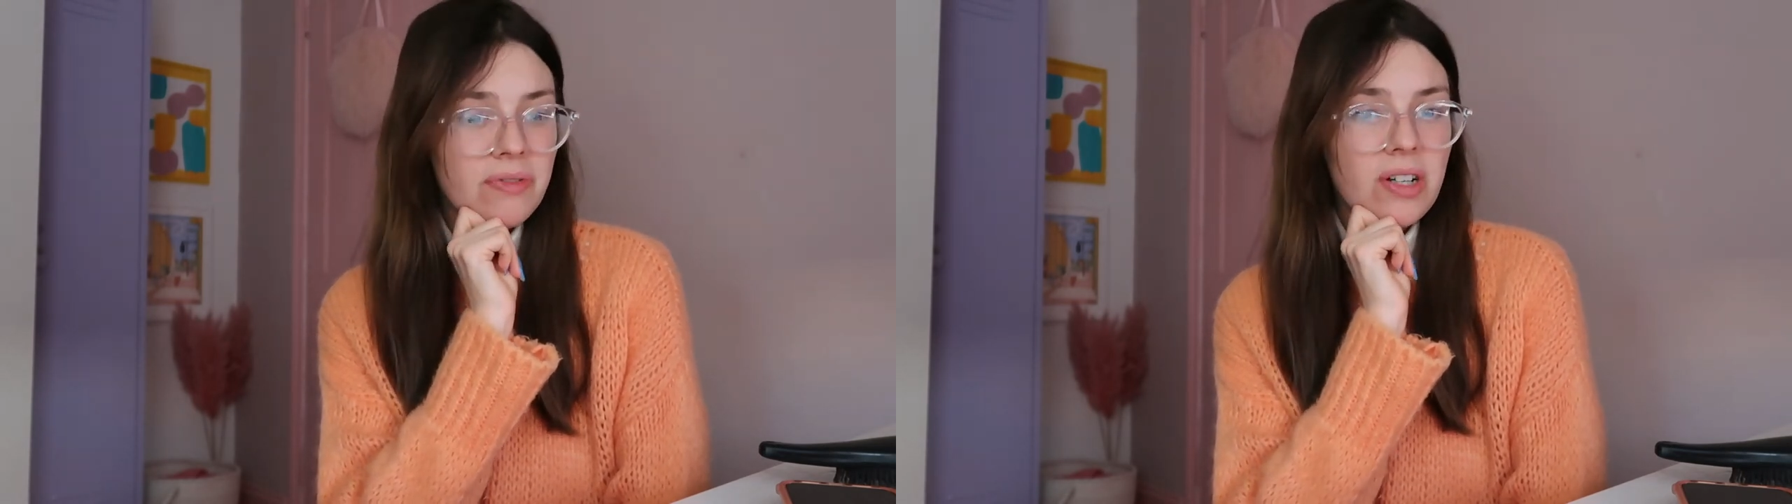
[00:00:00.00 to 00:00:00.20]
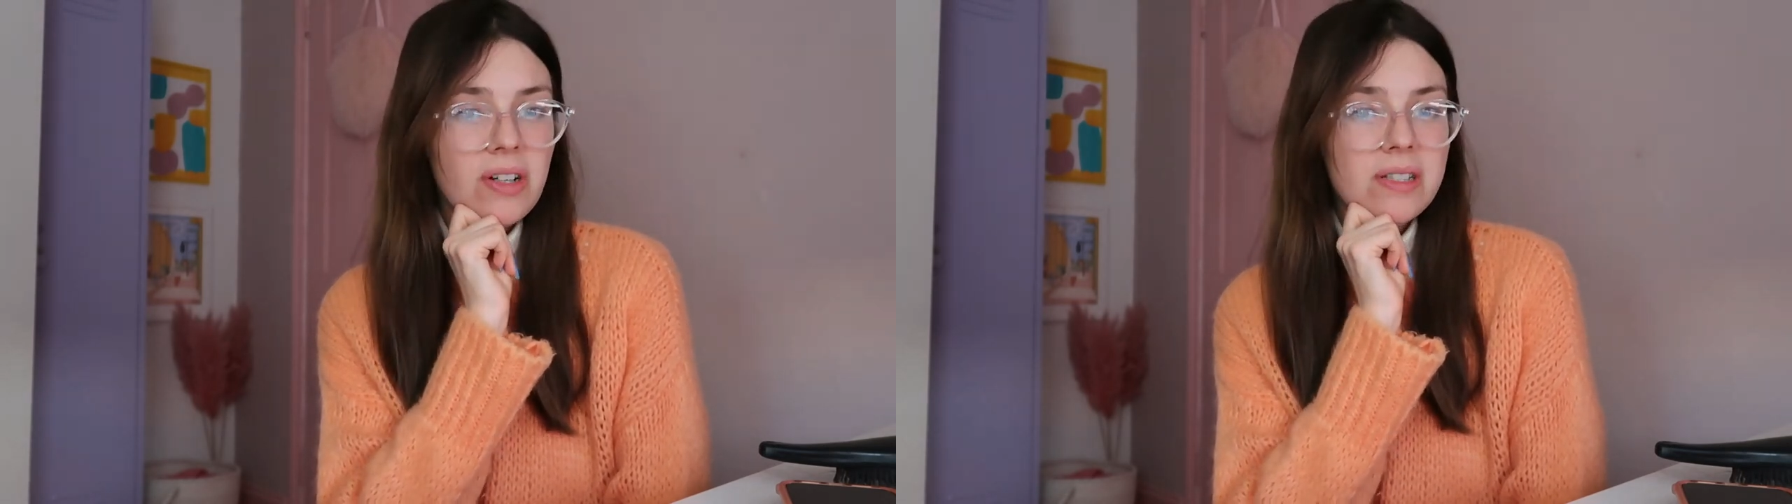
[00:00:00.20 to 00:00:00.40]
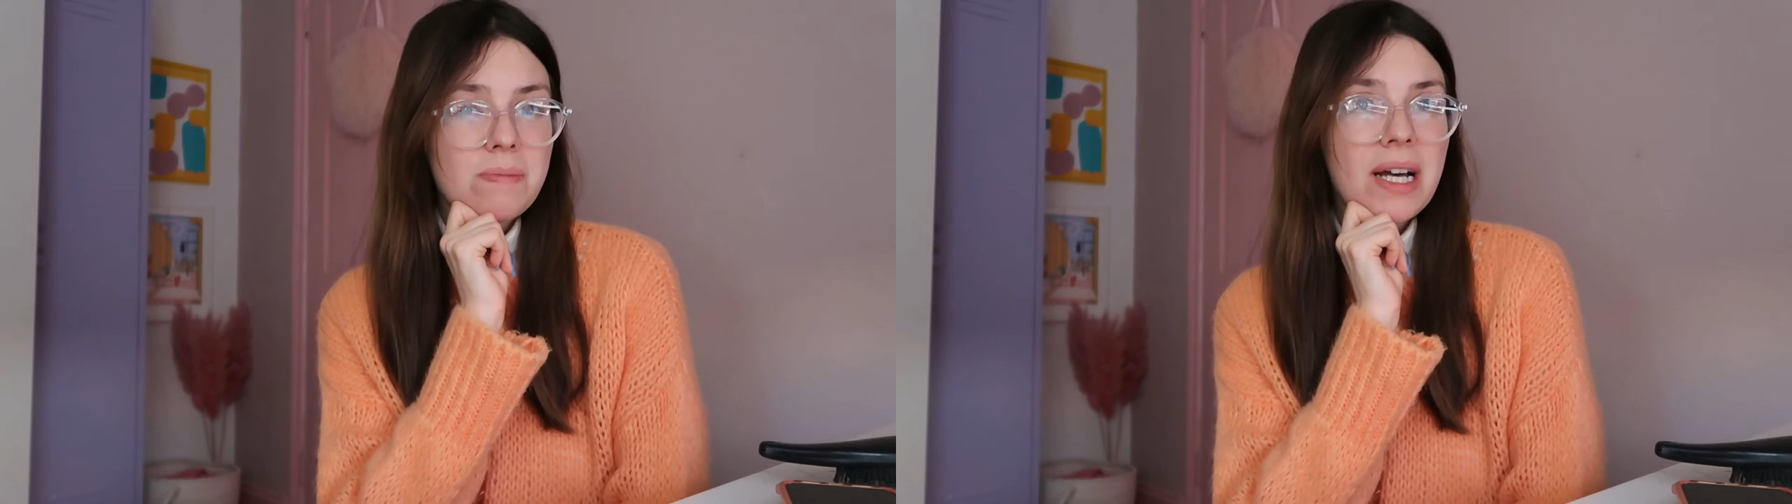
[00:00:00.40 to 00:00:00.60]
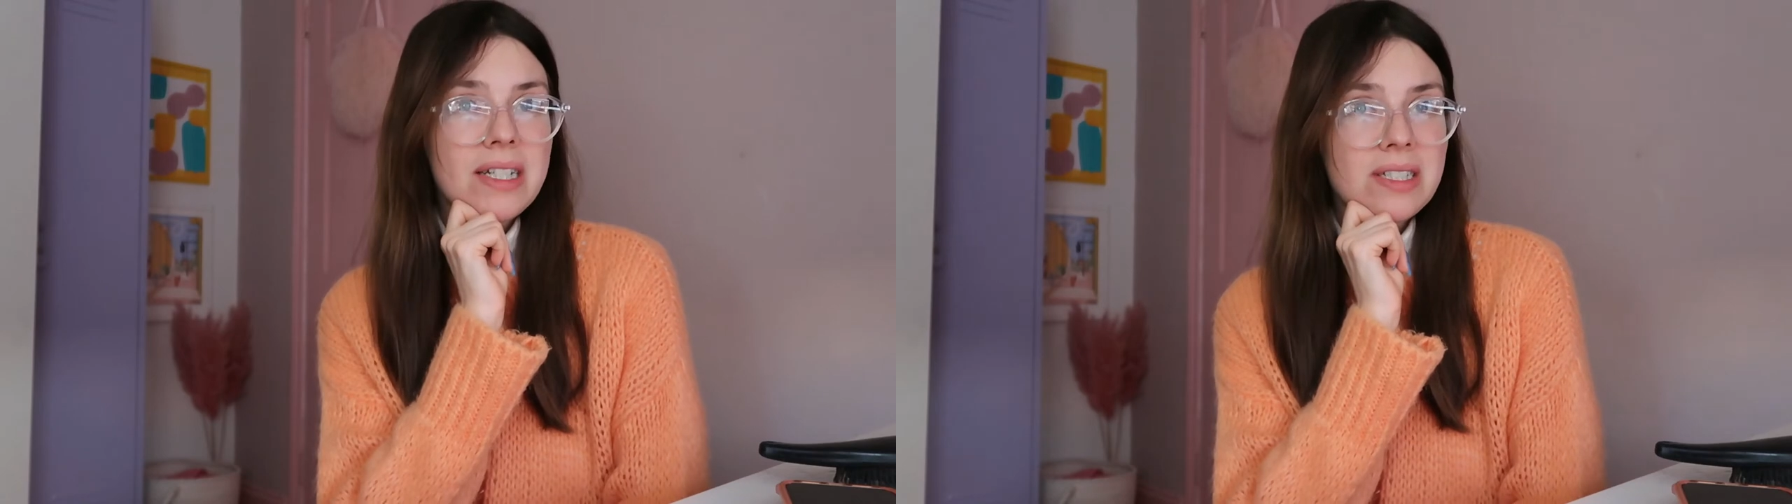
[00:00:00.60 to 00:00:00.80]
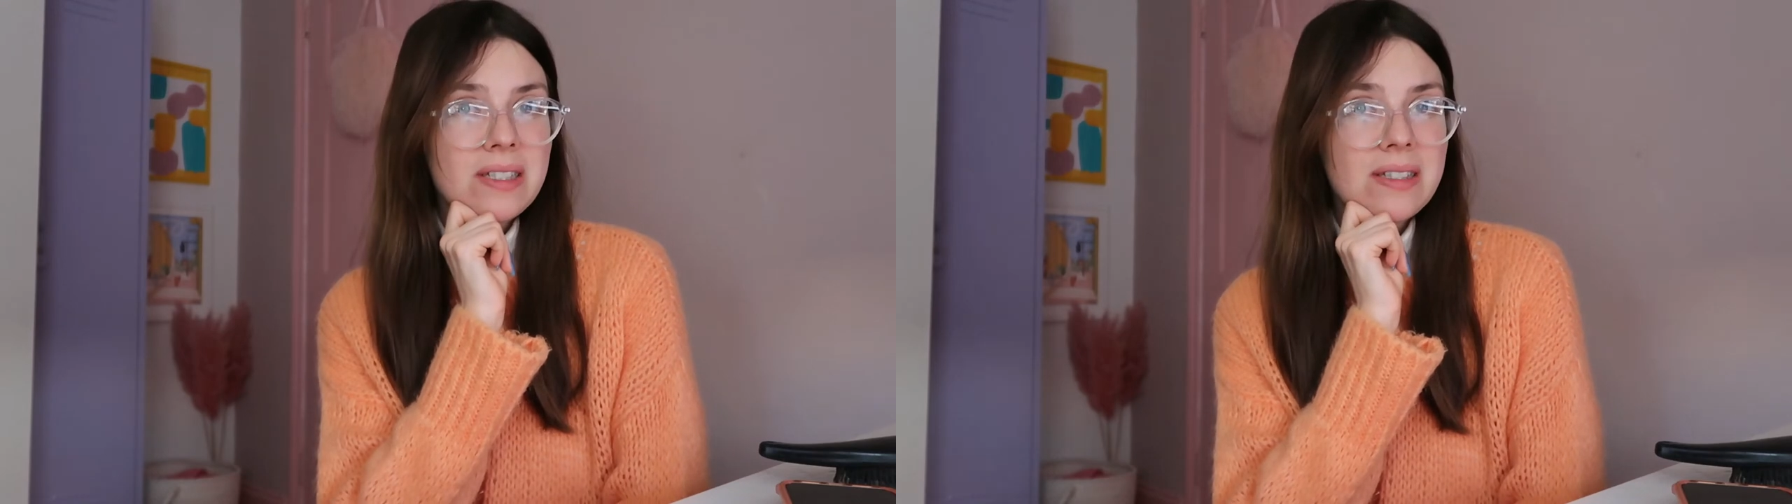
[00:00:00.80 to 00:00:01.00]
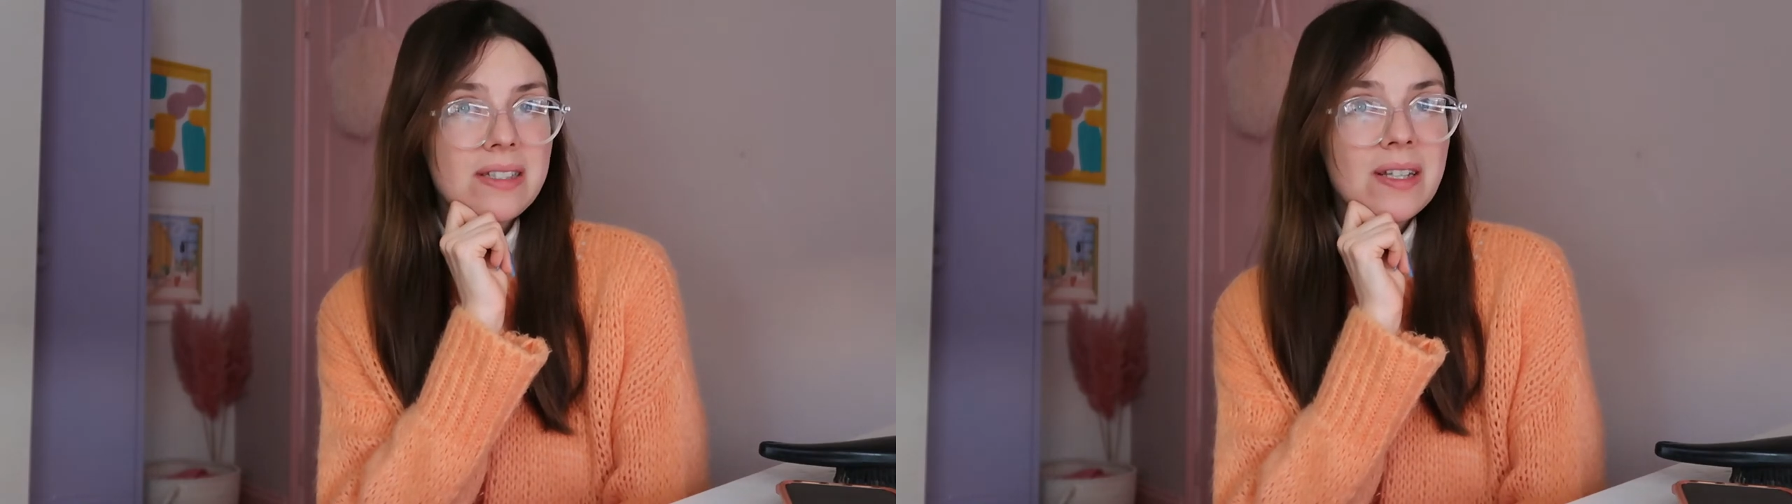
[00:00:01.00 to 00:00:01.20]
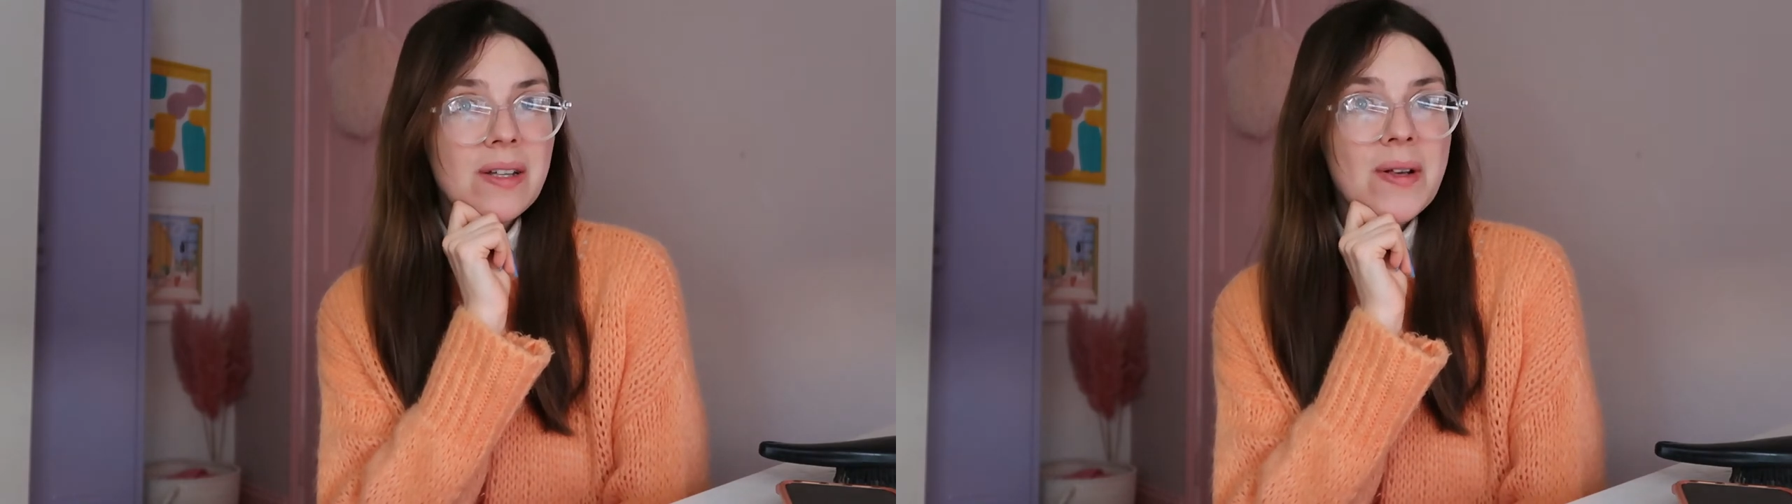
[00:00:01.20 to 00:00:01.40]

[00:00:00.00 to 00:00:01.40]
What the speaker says: vlogs, but I just